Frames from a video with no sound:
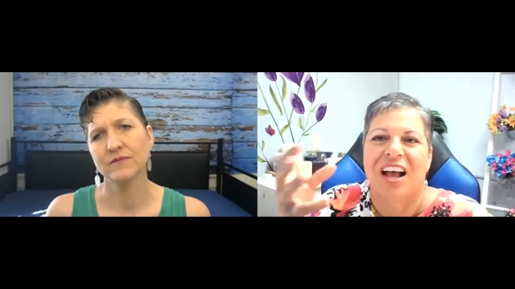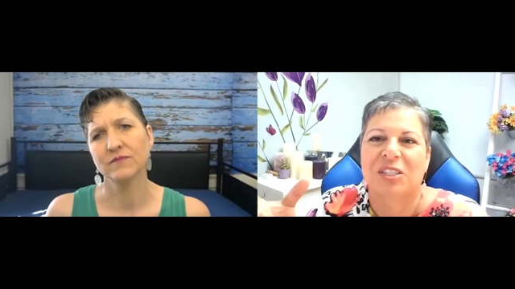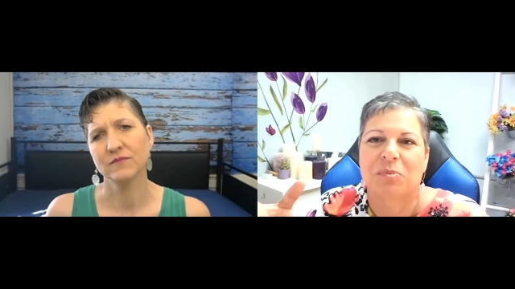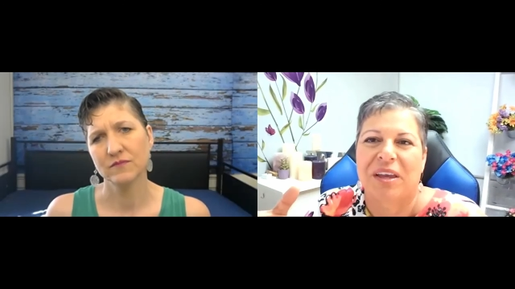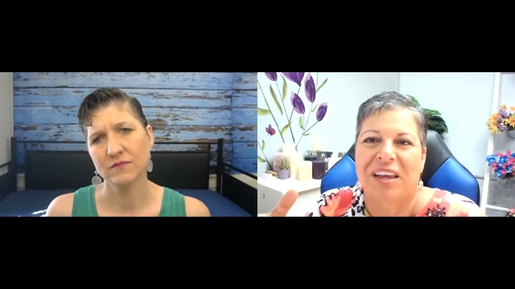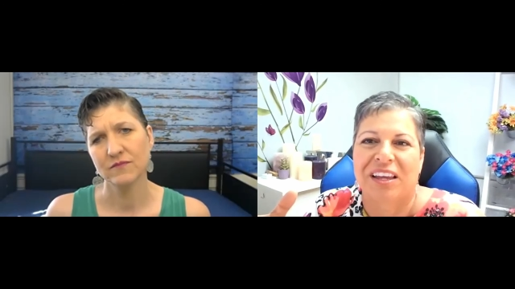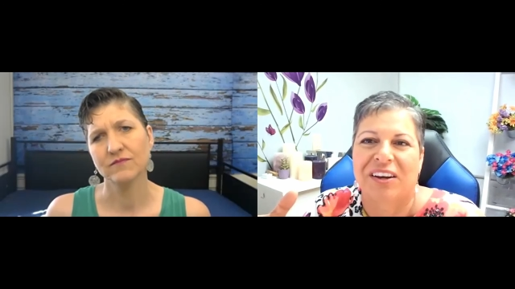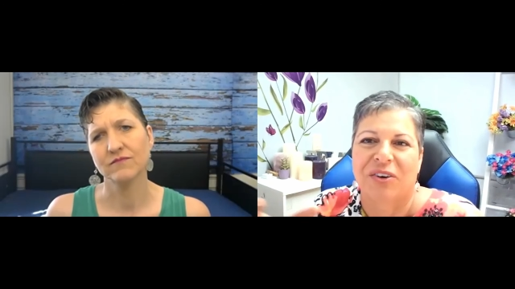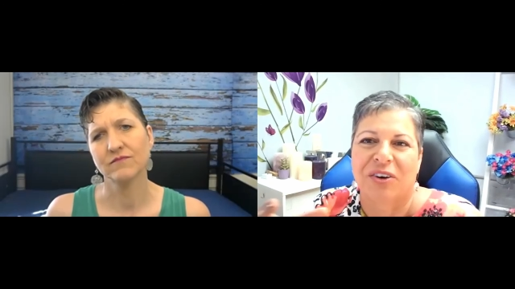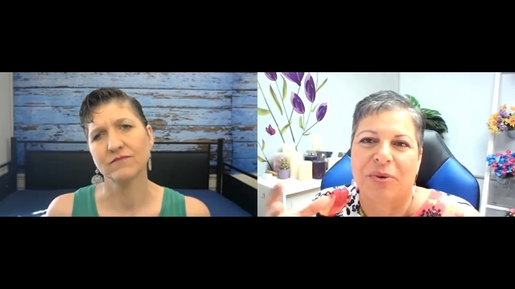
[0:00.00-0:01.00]
Speaker 1: husband
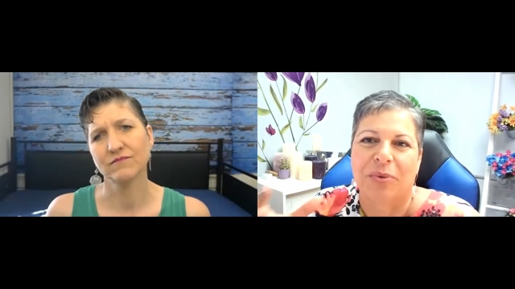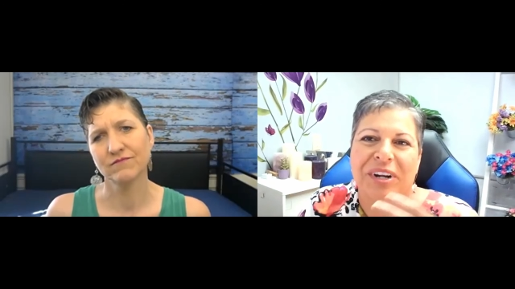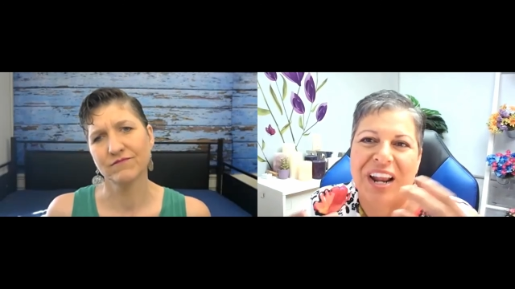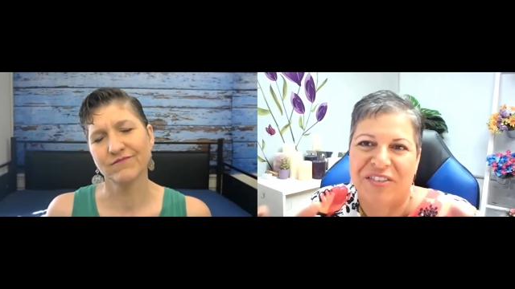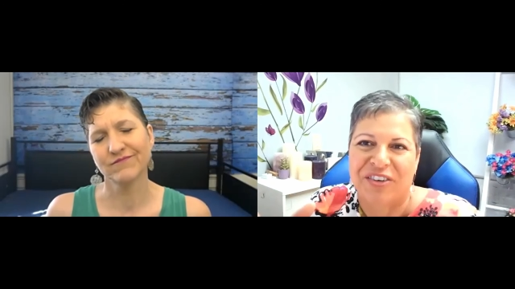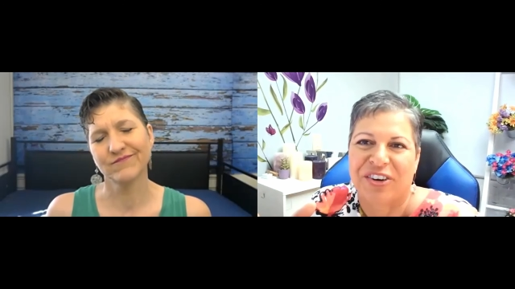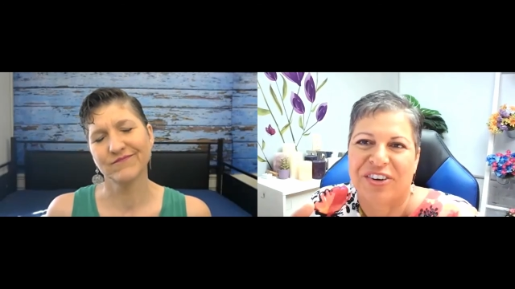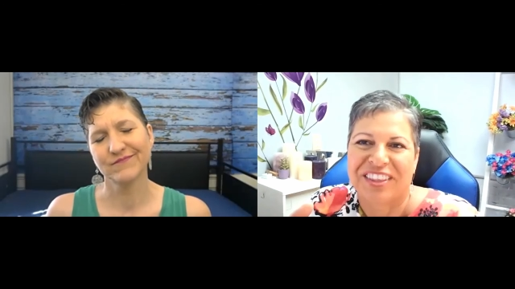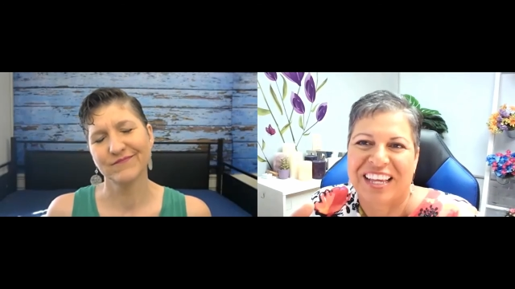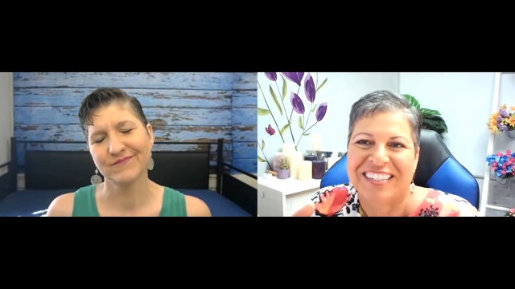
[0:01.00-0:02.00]
or
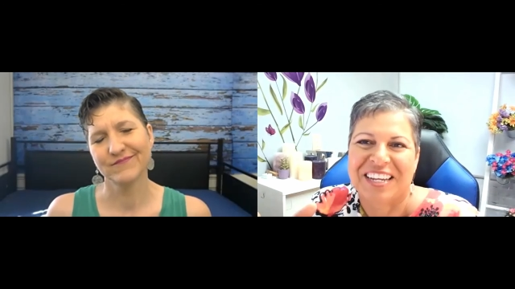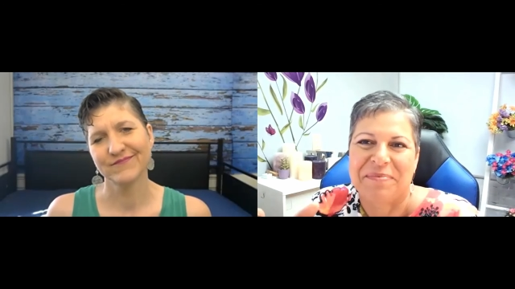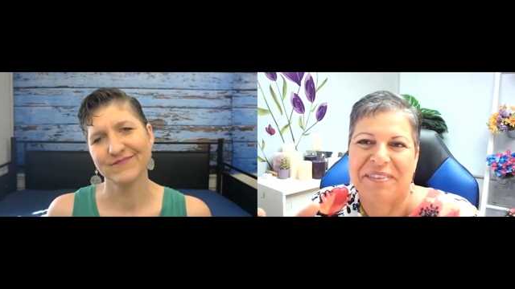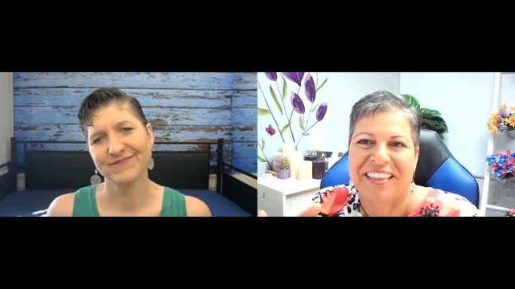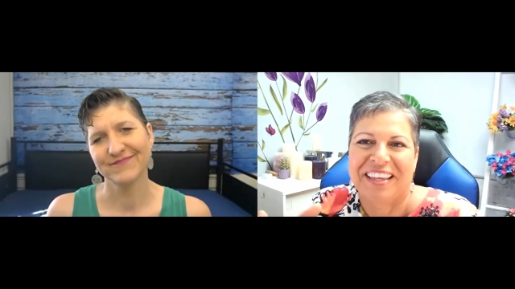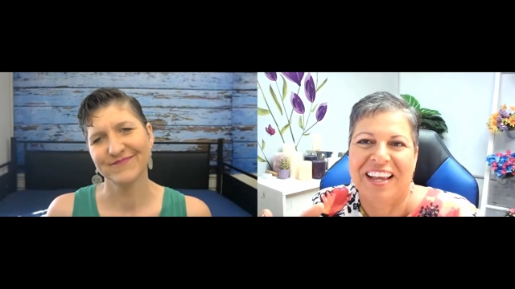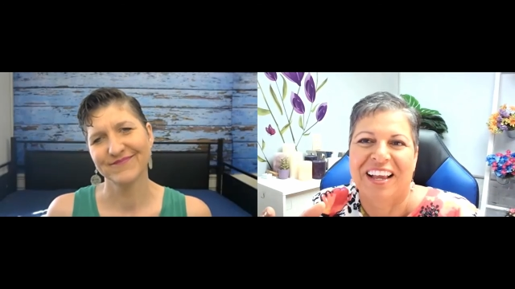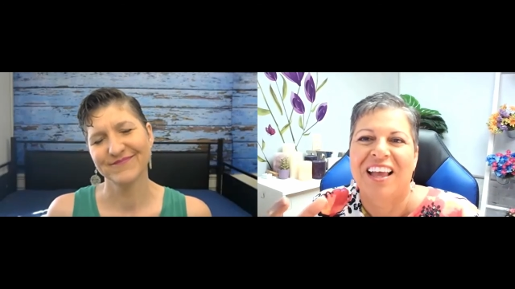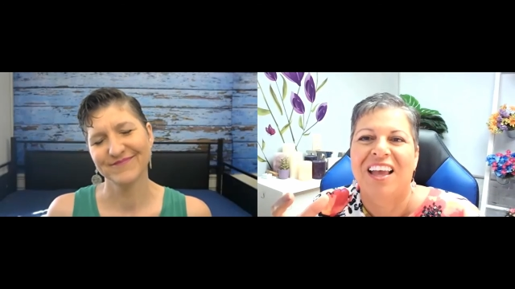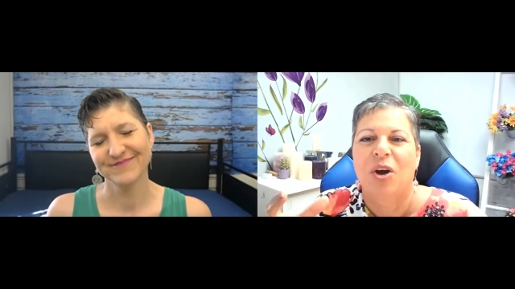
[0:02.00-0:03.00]
whatever that type of thing
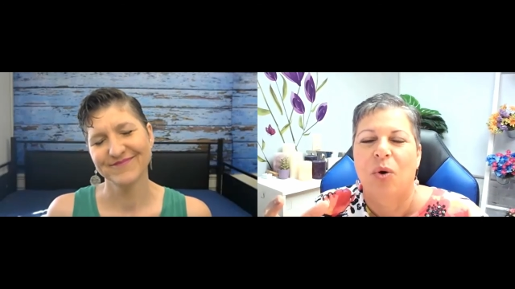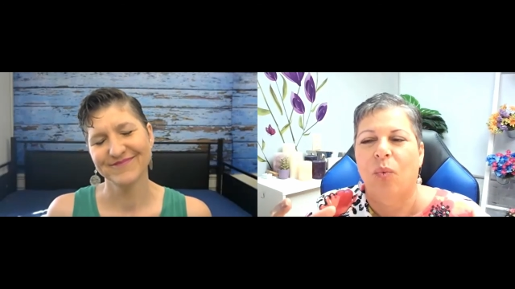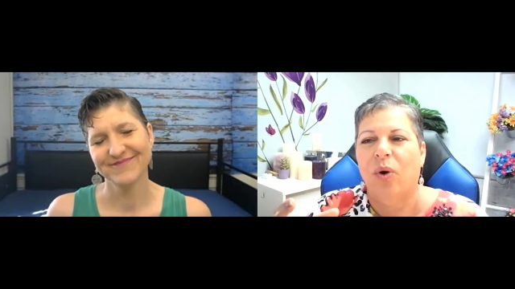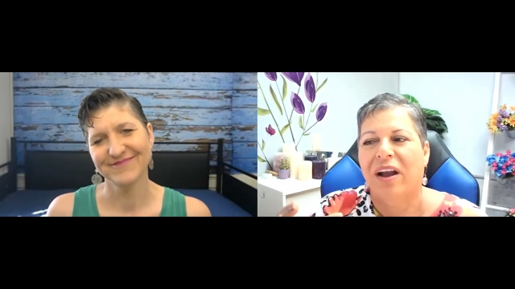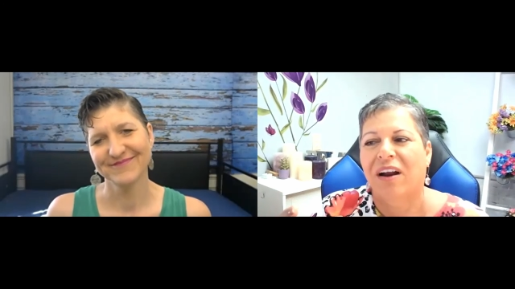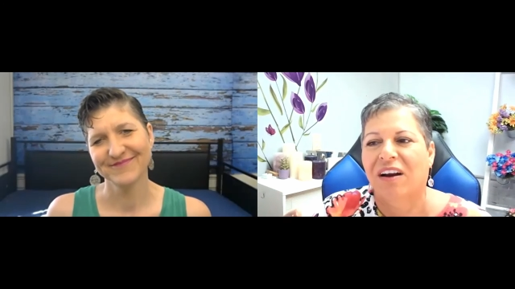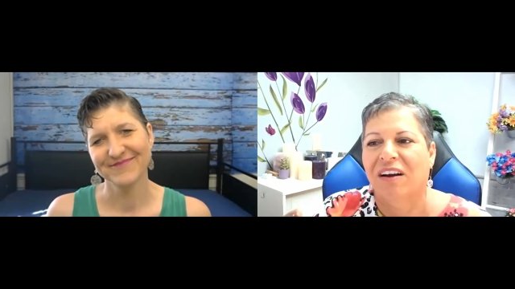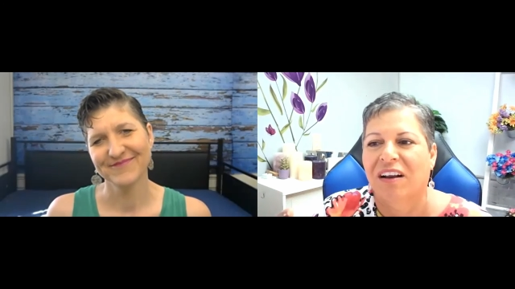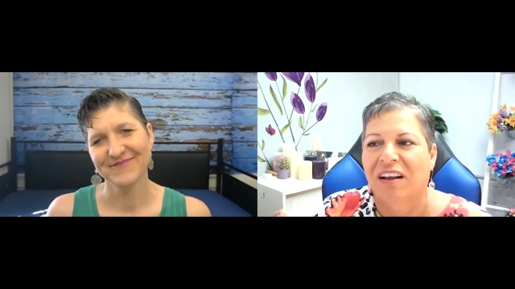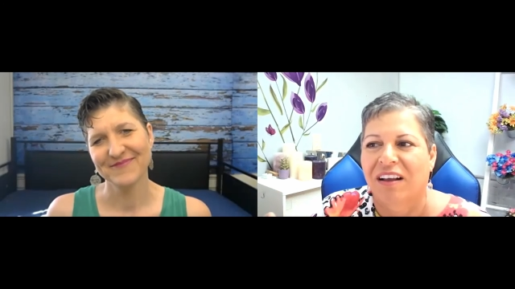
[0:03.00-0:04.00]
where